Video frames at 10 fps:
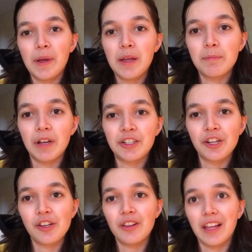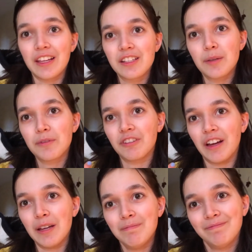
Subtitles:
Make sure you like and subscribe.